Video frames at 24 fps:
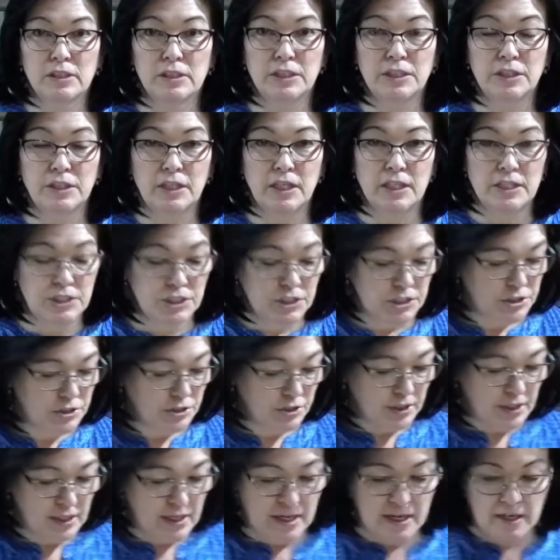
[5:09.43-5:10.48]
good. I just
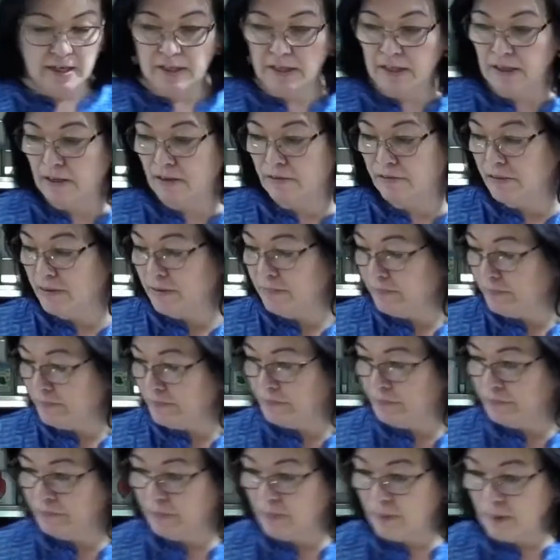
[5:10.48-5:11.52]
took it out of the oven.
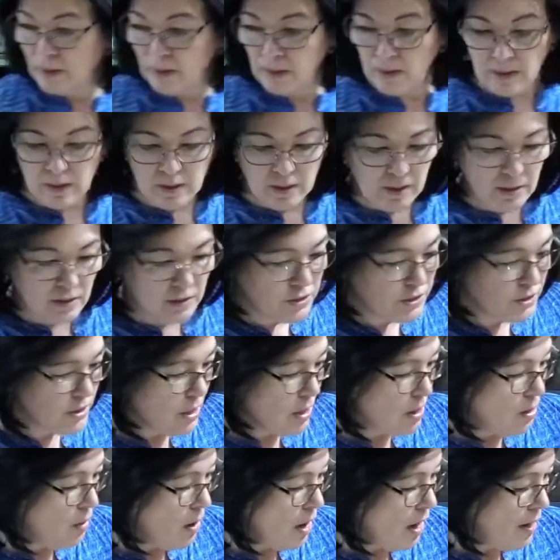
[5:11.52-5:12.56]
So
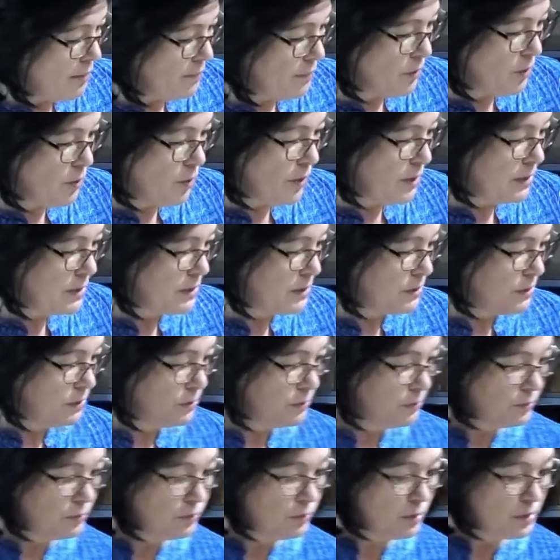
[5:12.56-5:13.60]
I'm going
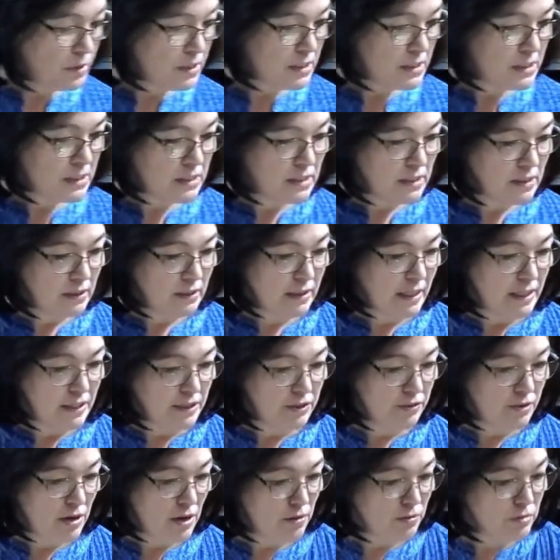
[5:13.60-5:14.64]
to let
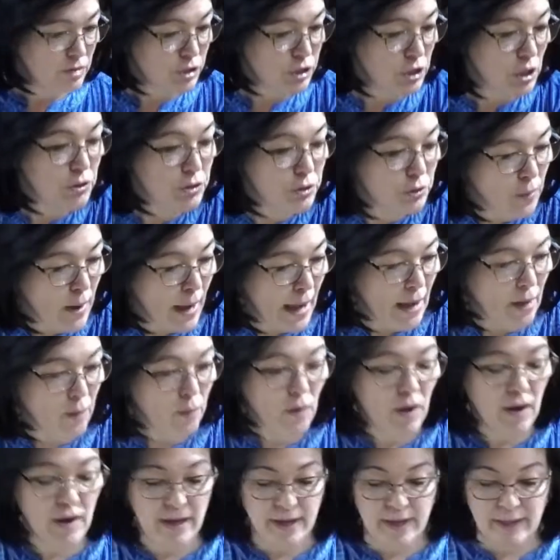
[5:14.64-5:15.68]
you know, show you how
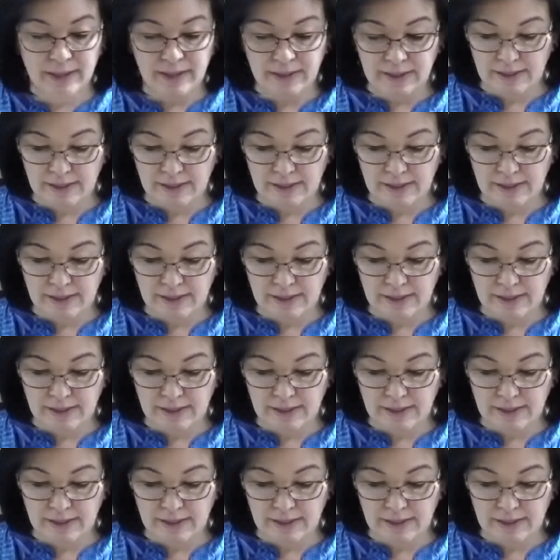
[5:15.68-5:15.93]
I